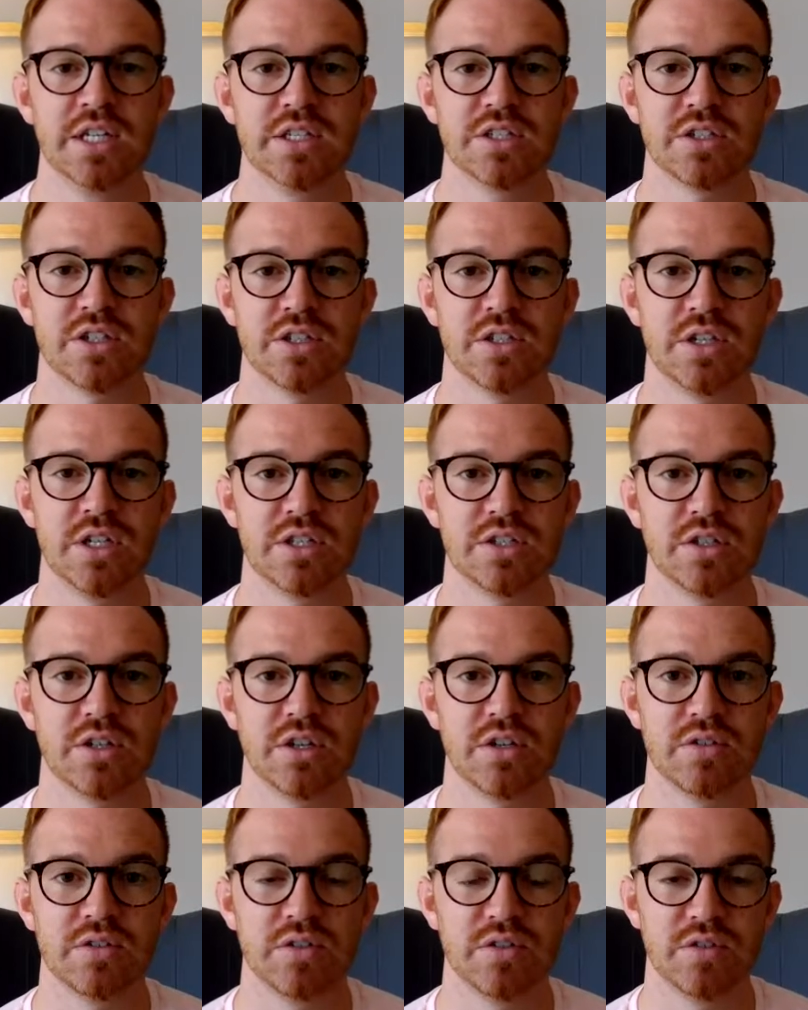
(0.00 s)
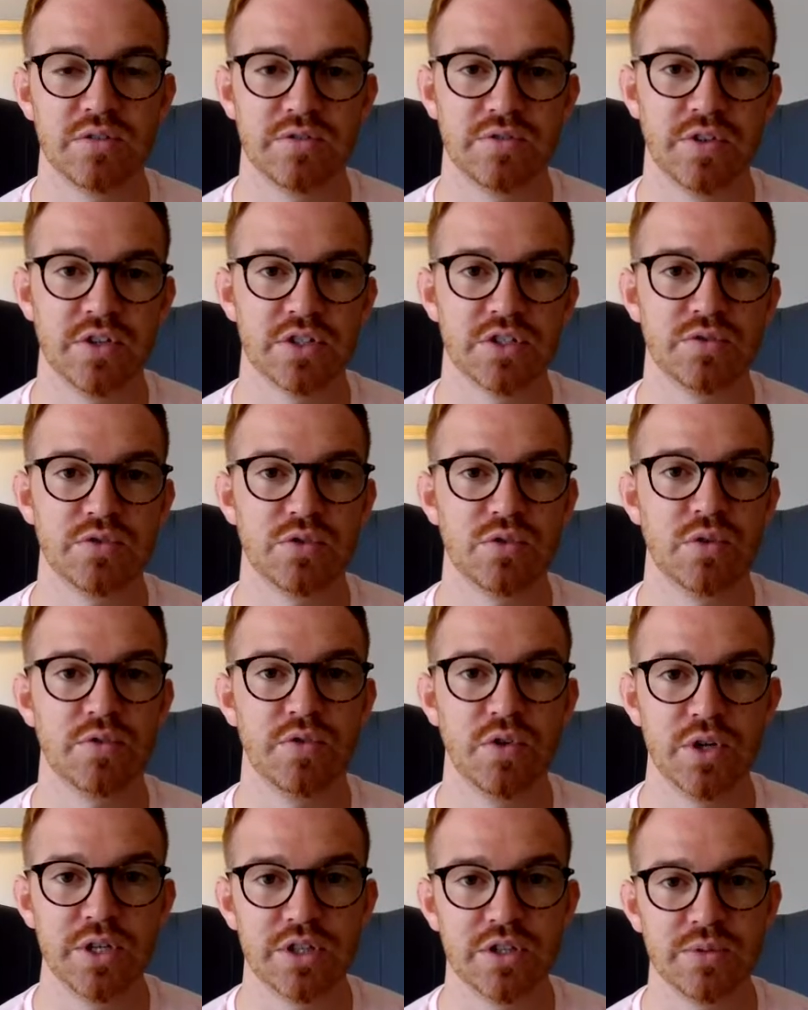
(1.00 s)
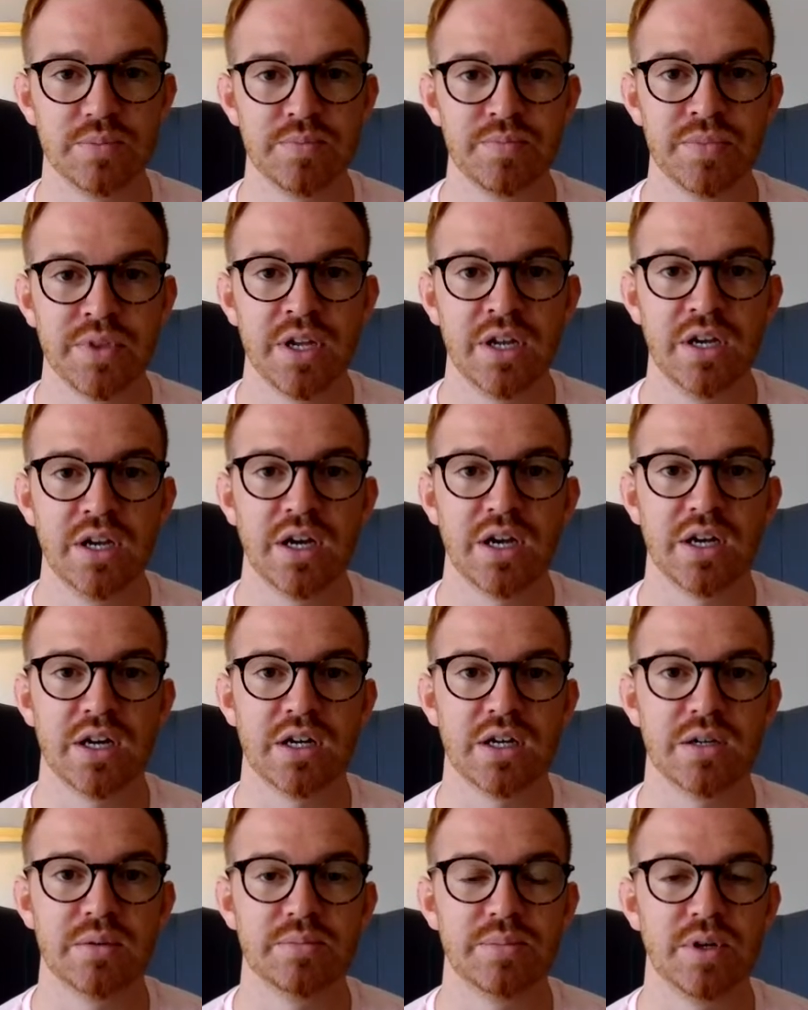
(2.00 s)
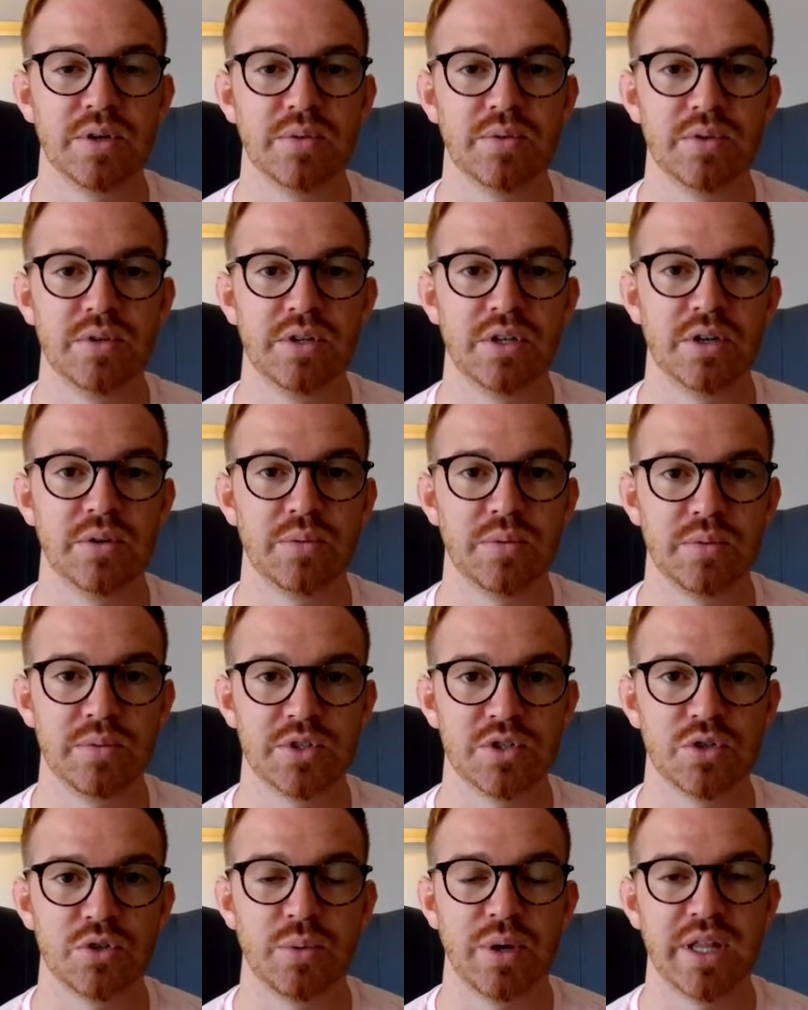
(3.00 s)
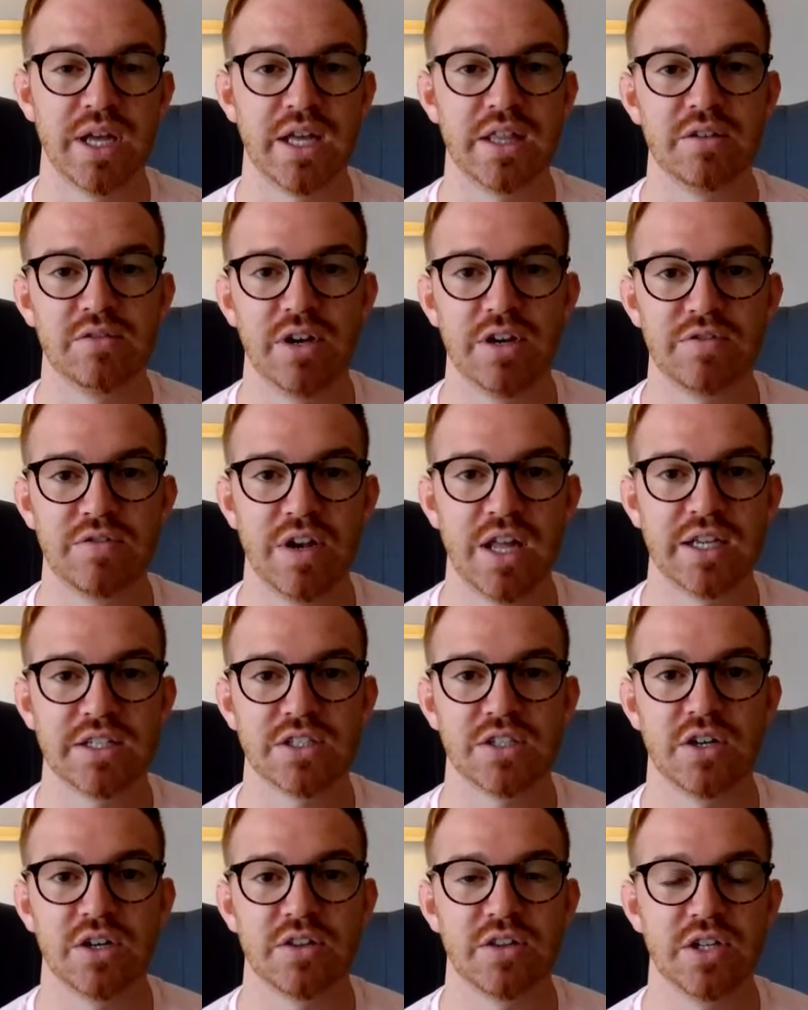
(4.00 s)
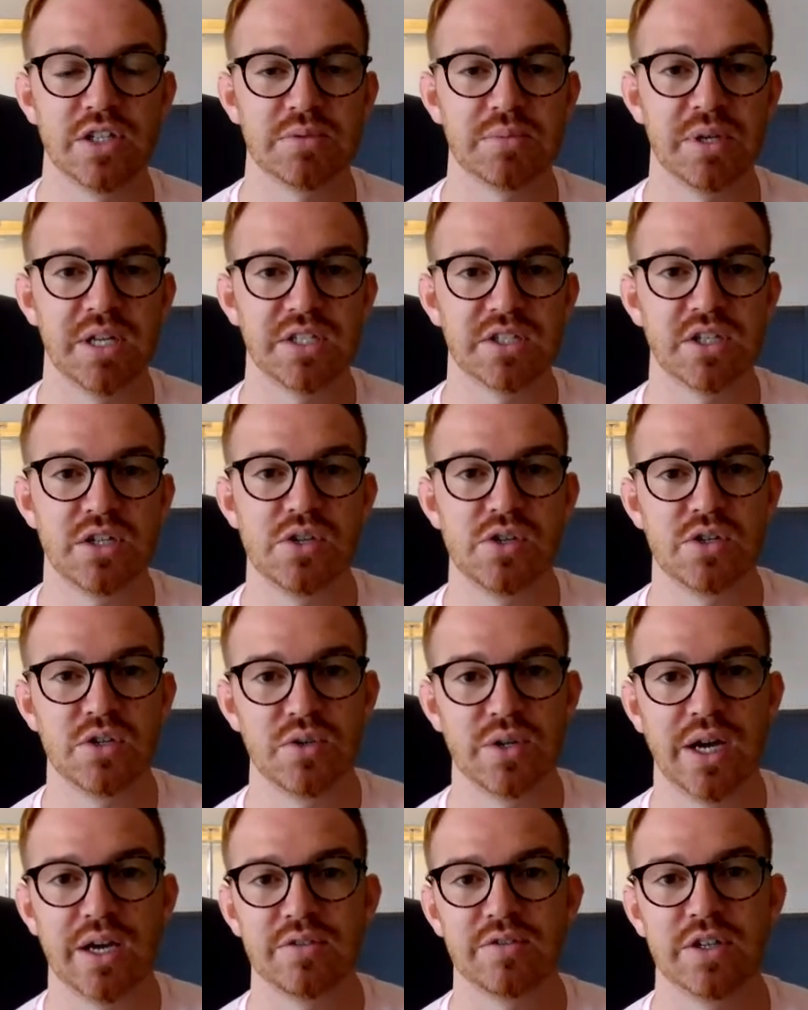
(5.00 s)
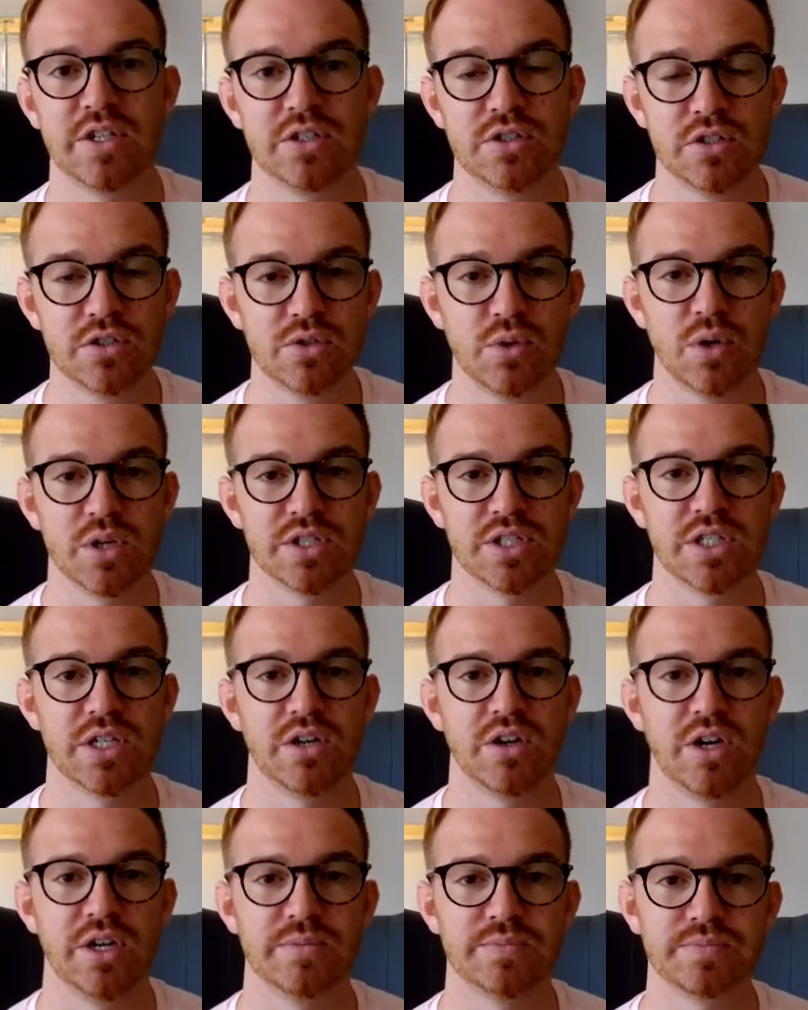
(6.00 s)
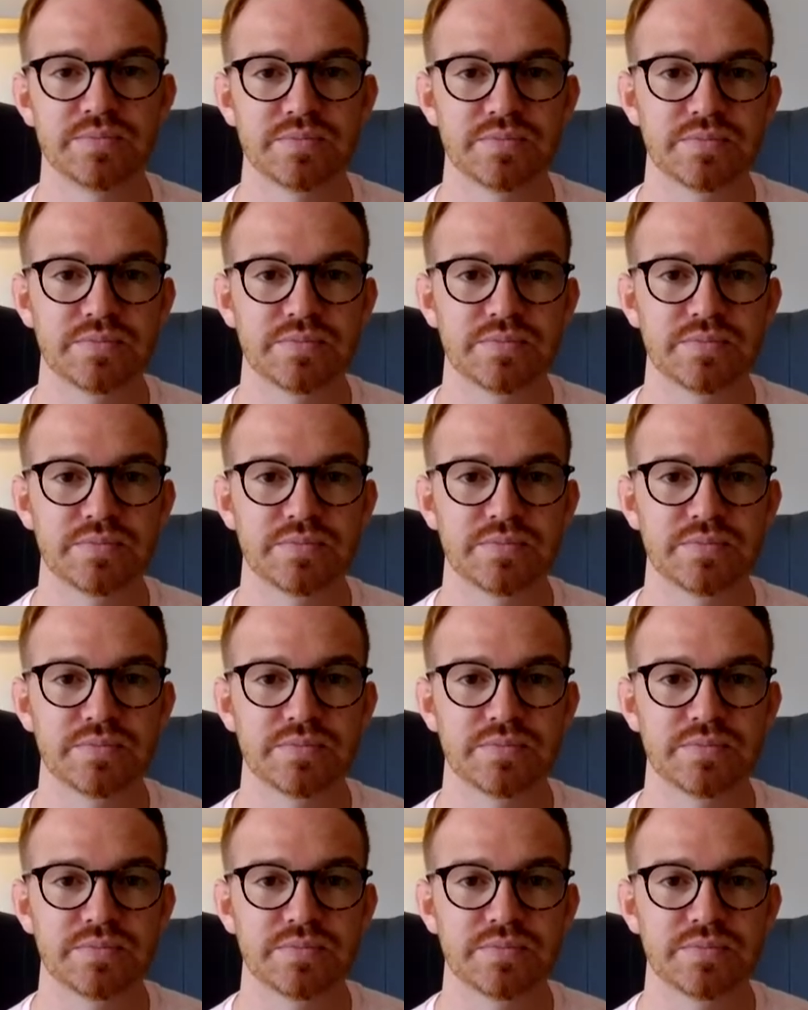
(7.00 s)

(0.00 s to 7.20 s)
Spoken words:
So you need to first of all avoid them. But we talk about that in the red flag side of things. But let's say you do have a good quality client,